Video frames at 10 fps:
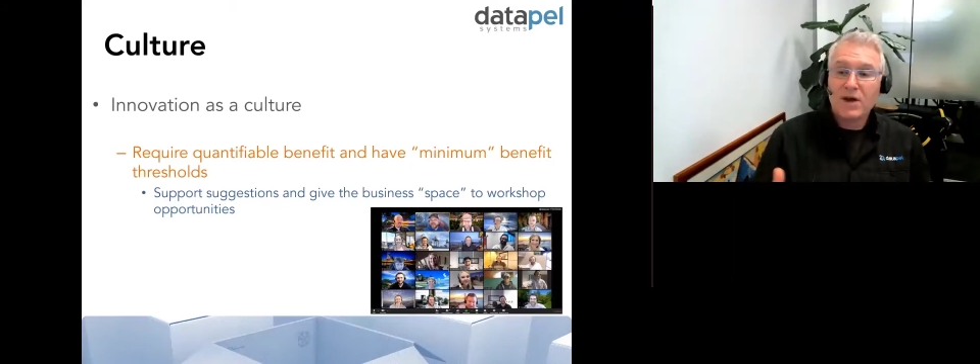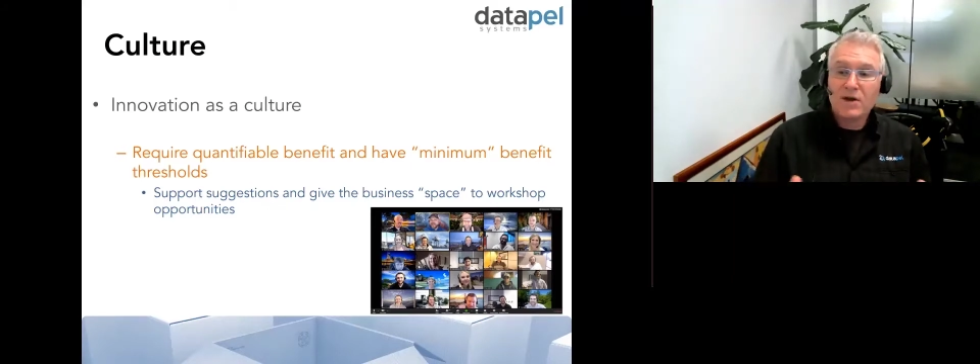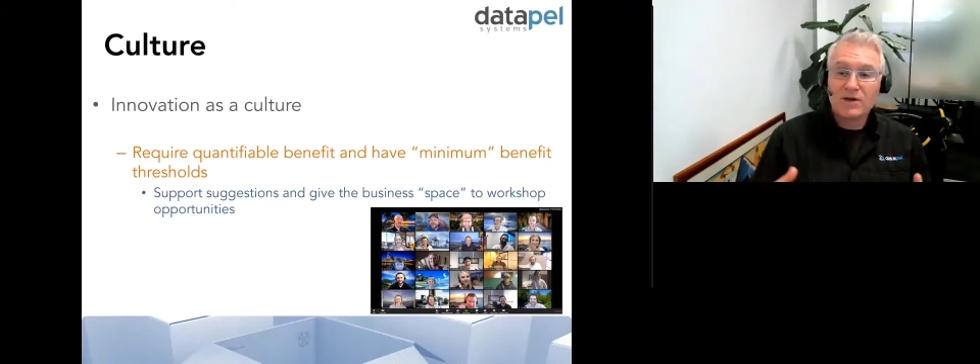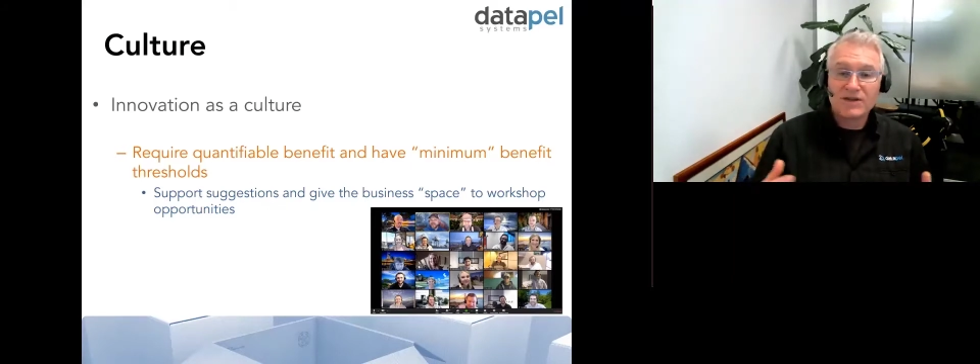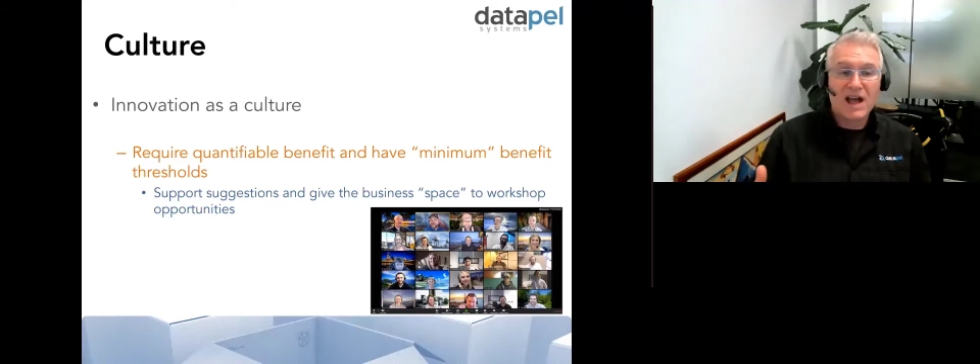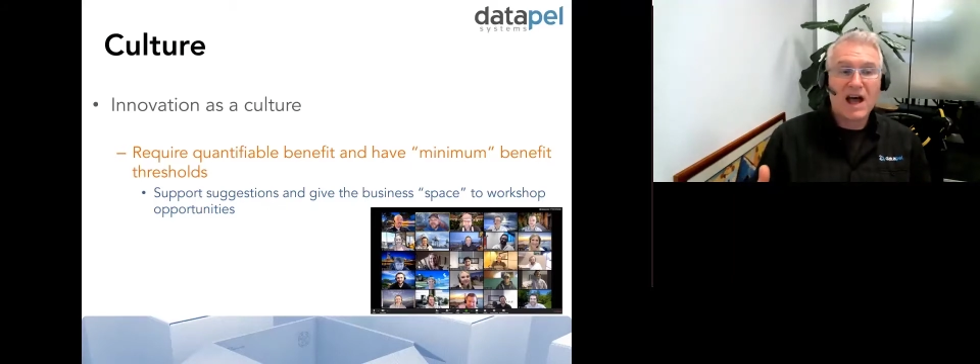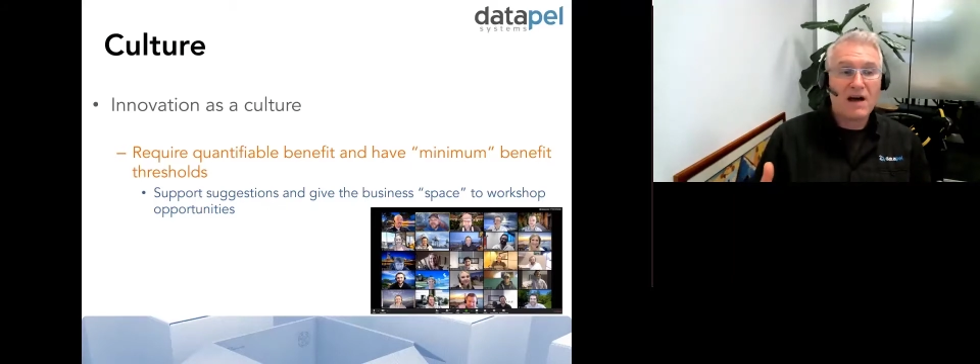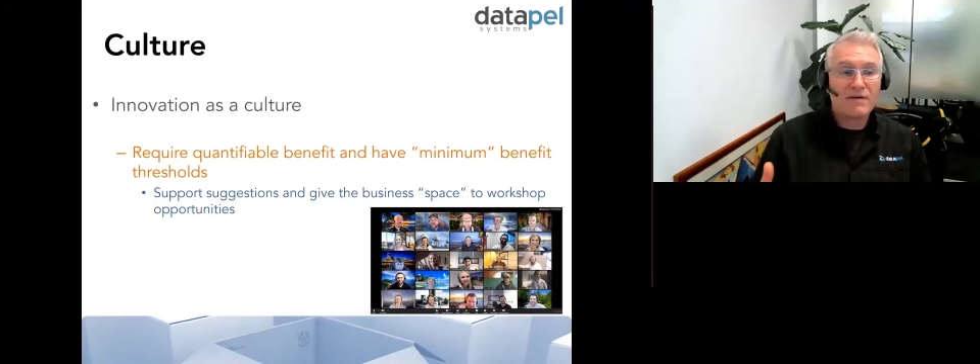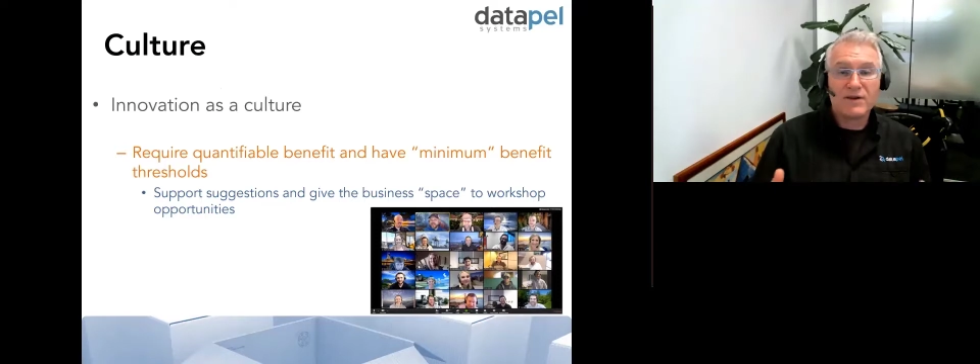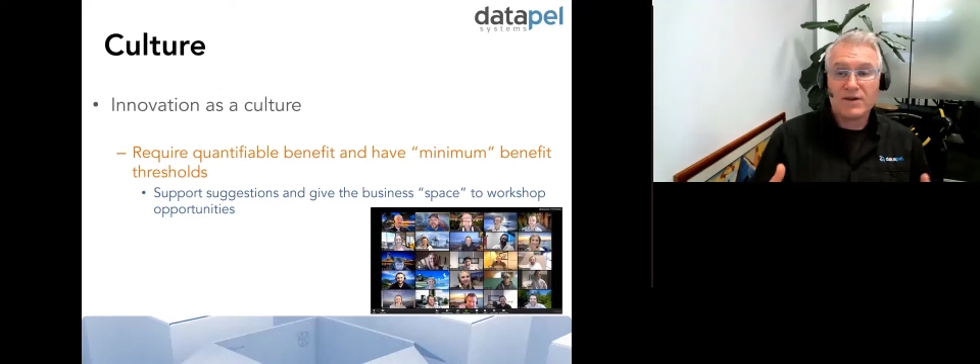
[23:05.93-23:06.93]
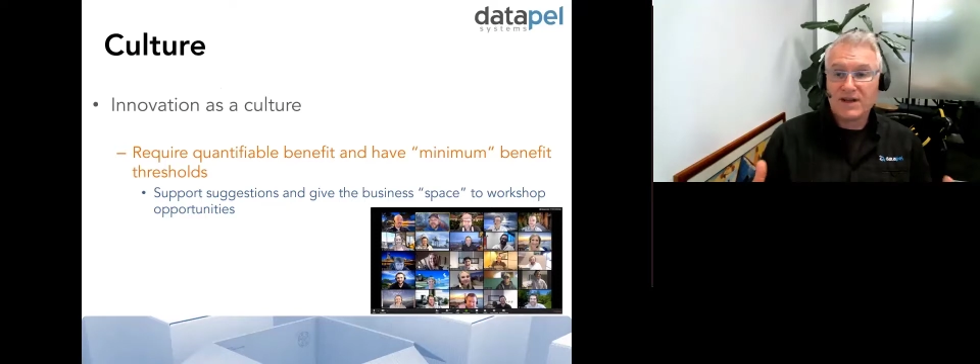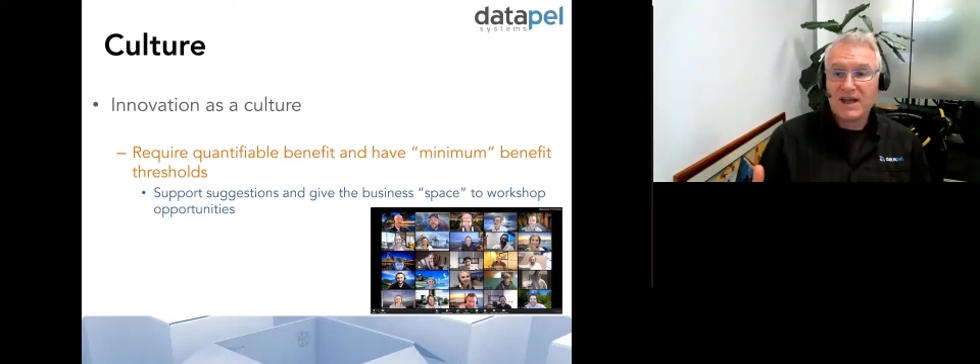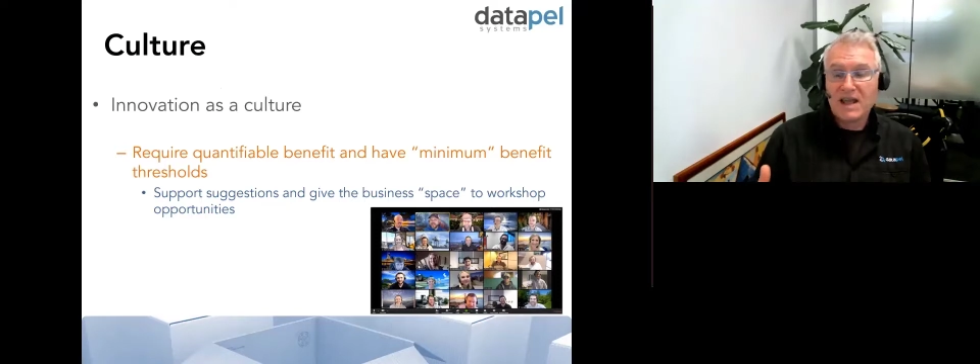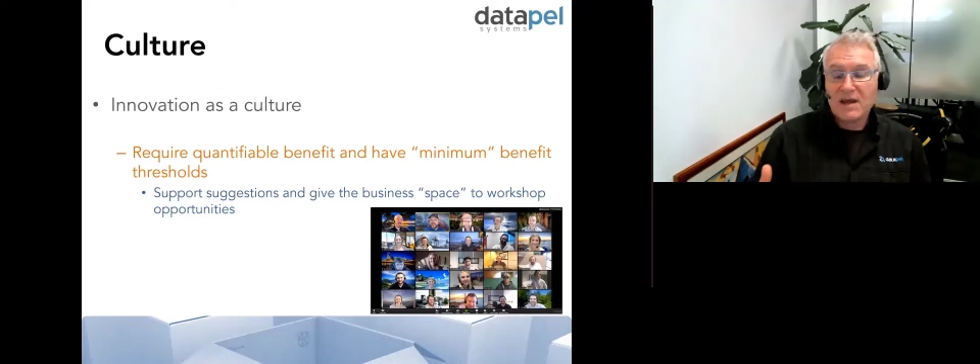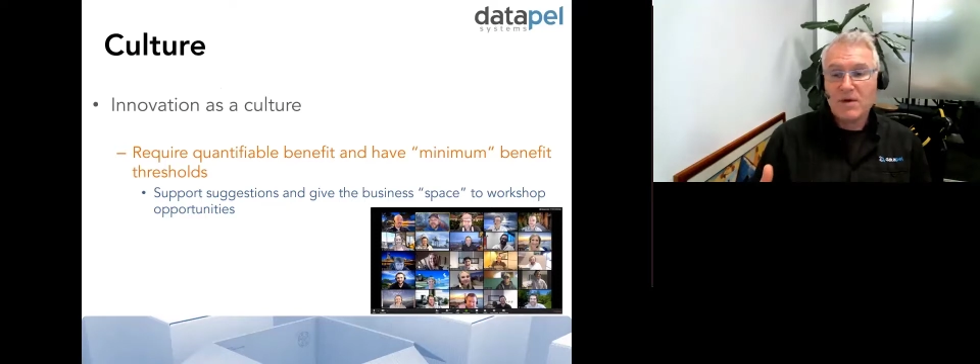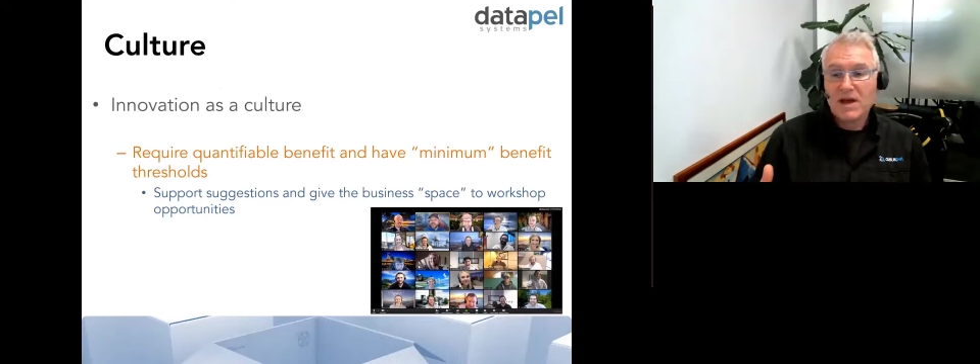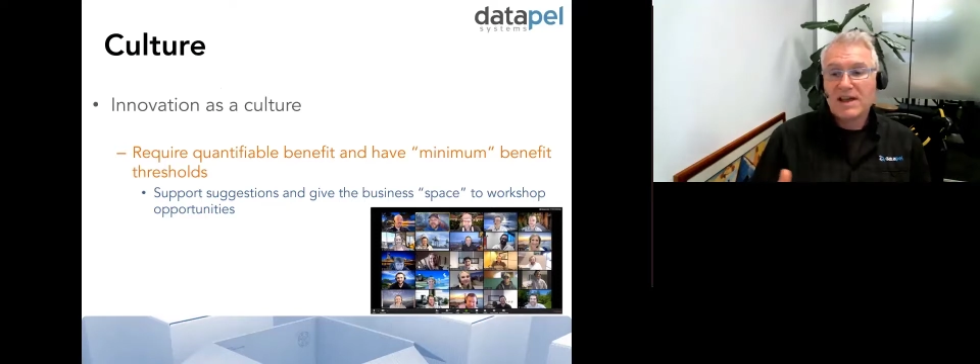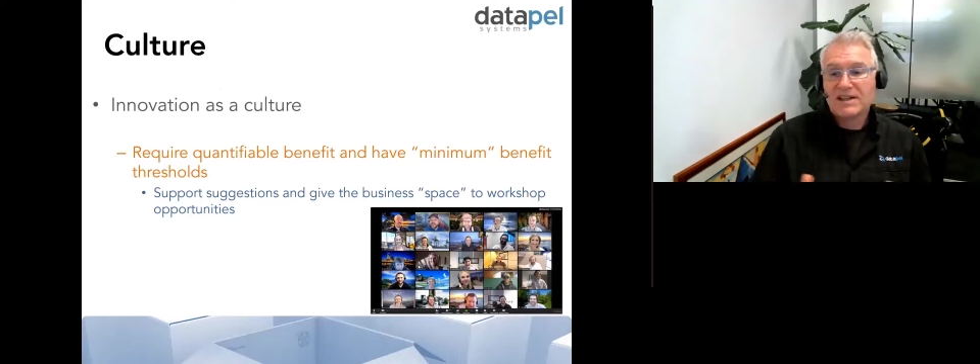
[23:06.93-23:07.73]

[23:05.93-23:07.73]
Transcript: your staff and your team